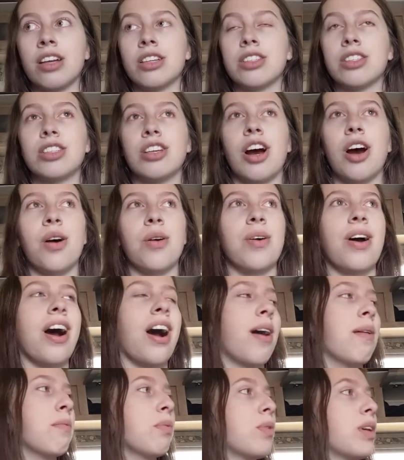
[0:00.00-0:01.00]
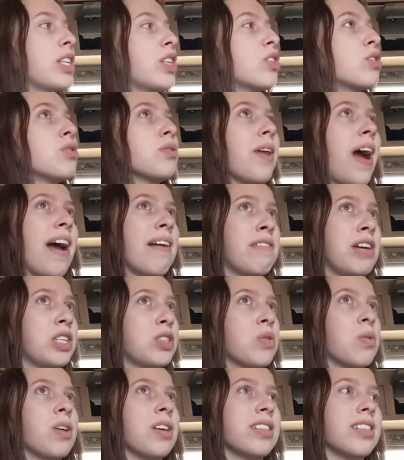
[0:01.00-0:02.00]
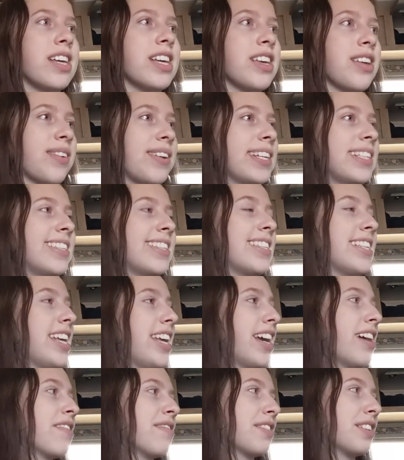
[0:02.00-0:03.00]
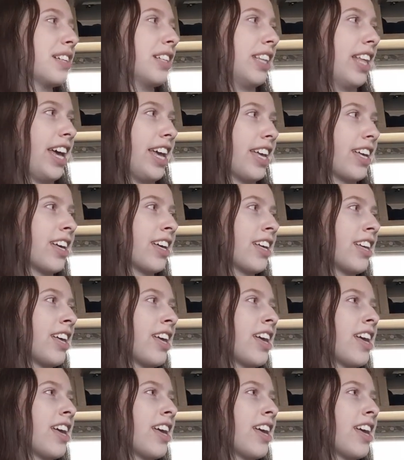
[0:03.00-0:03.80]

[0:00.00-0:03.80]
So um, when you're driving towards it you can see it for like